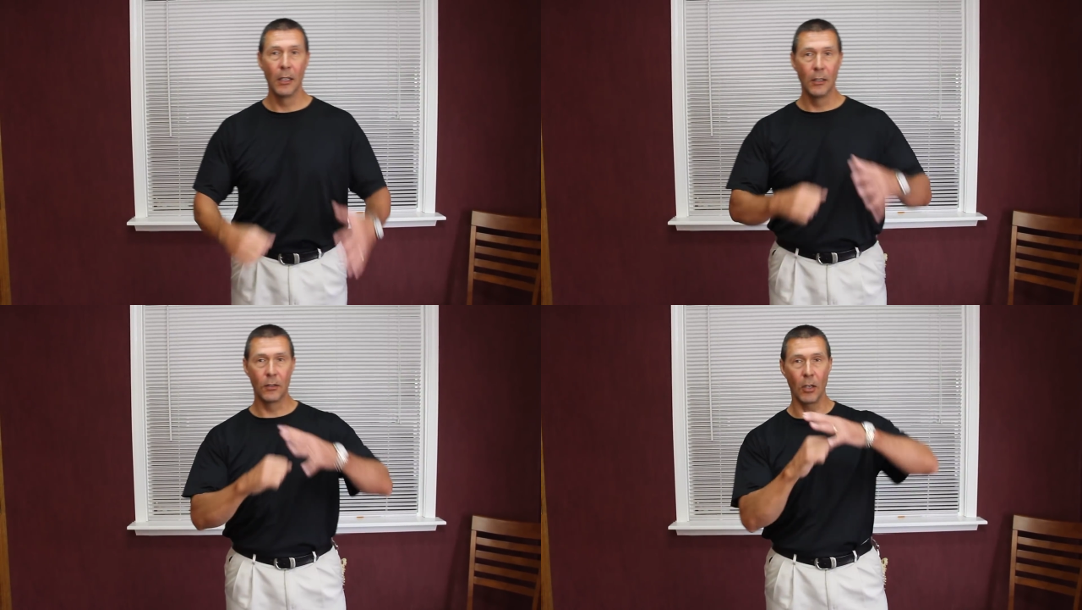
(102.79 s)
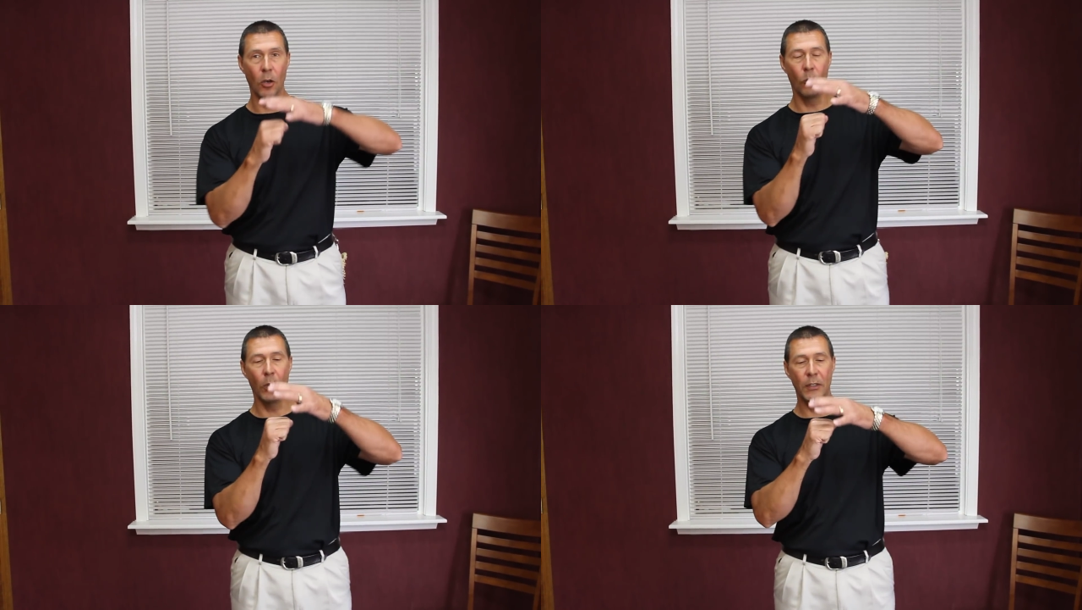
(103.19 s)

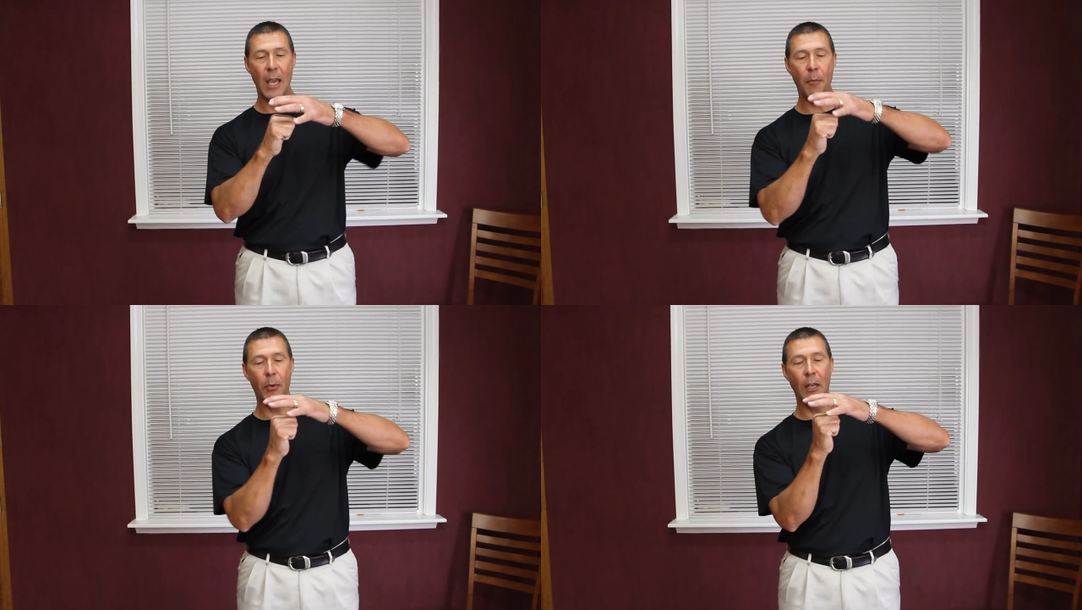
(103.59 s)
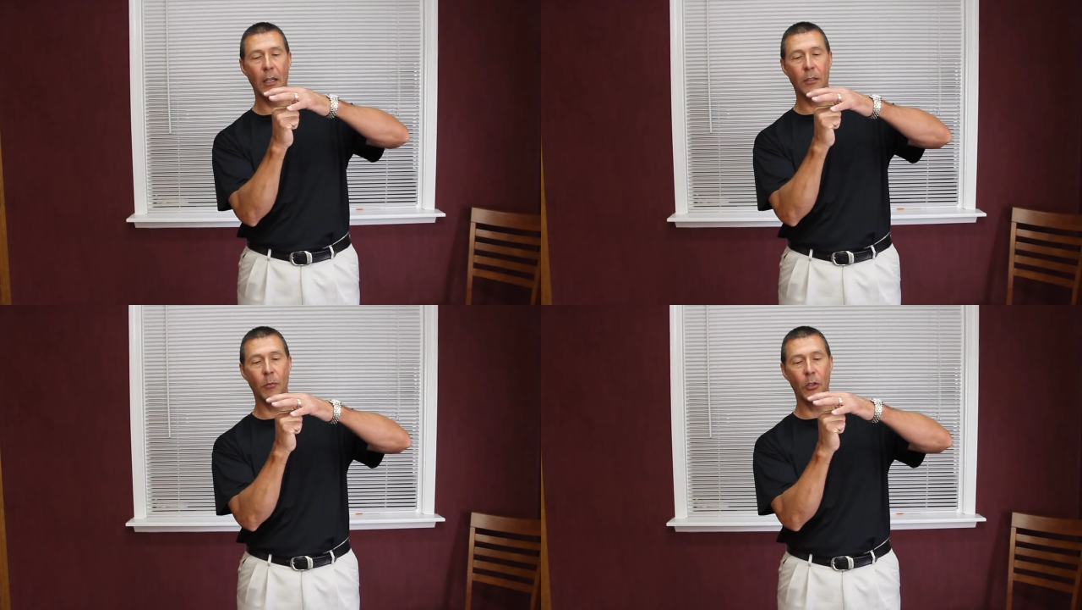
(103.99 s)
So what's happening
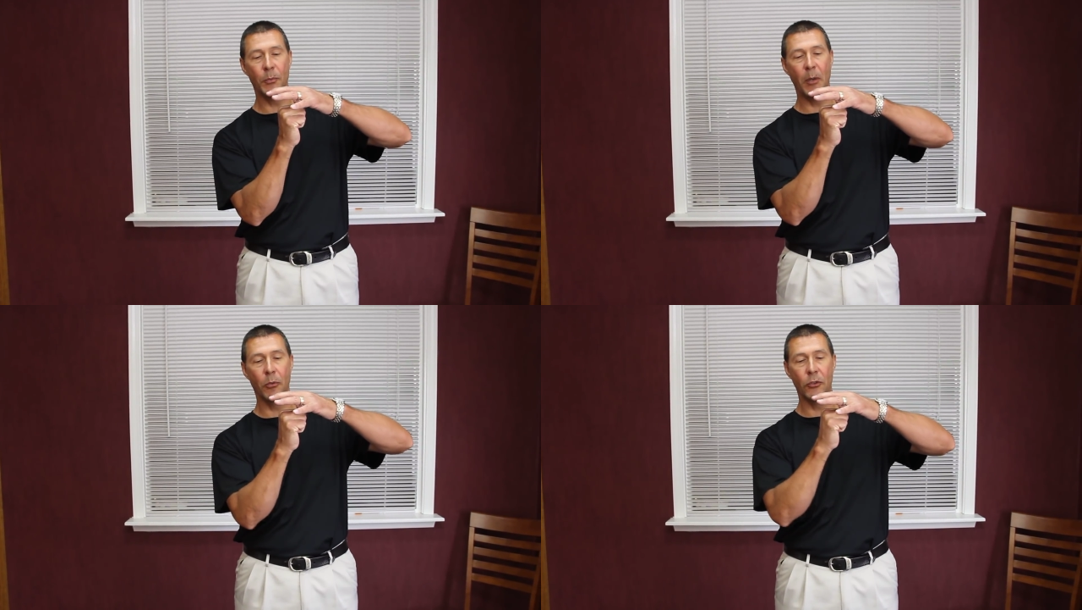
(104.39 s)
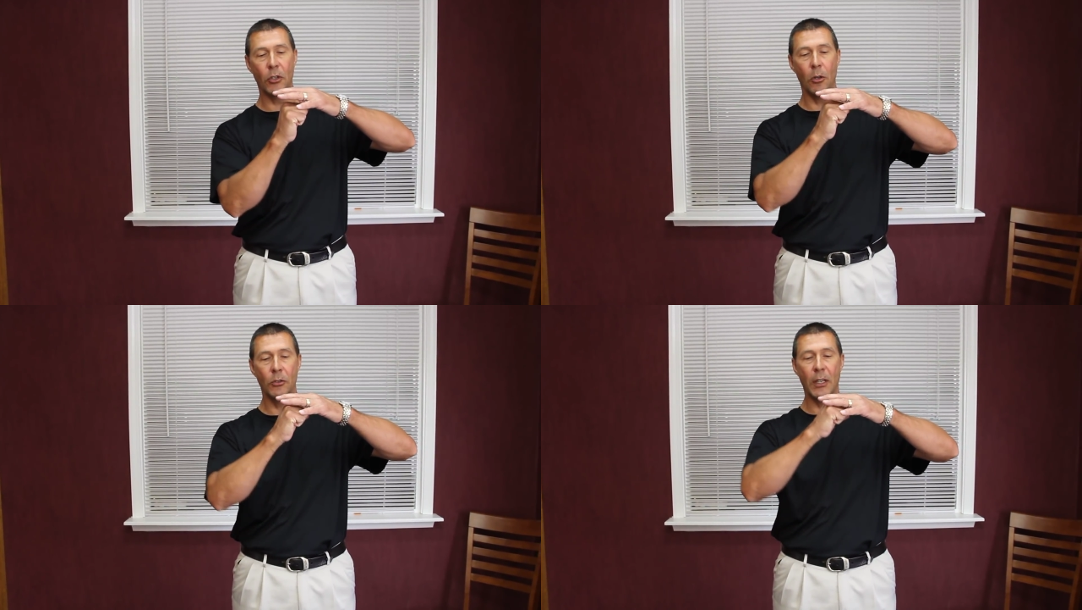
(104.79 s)
is most people's
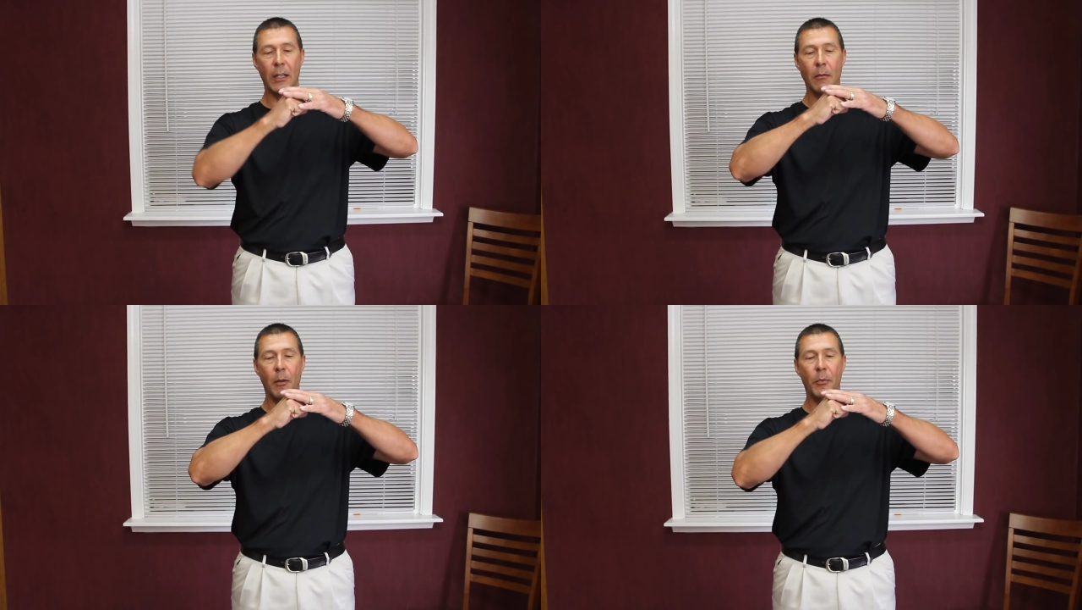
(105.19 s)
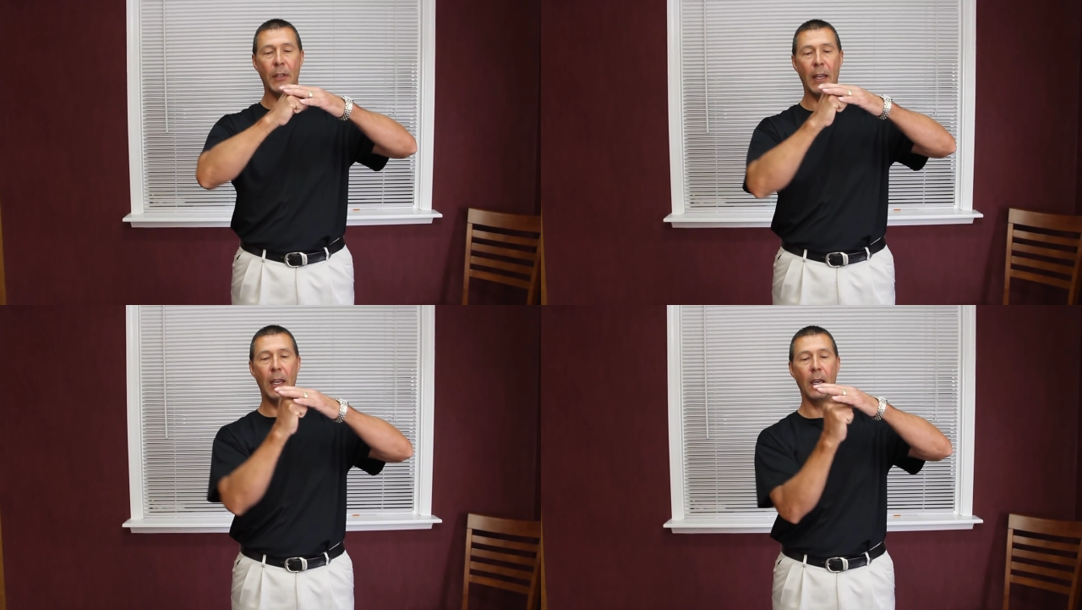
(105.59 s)
shoulders, they come up and
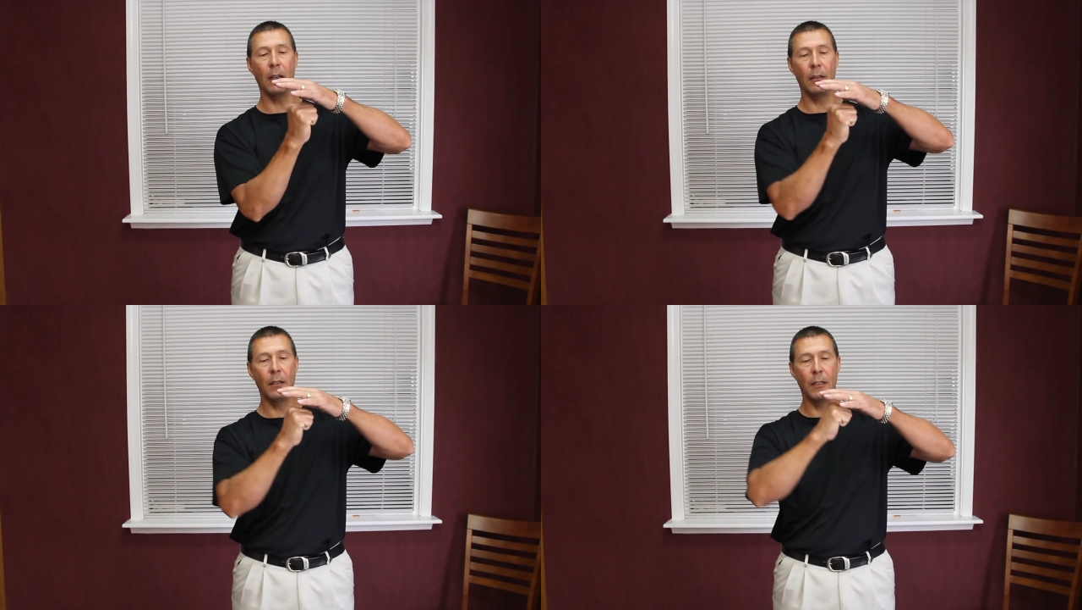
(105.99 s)
they hit,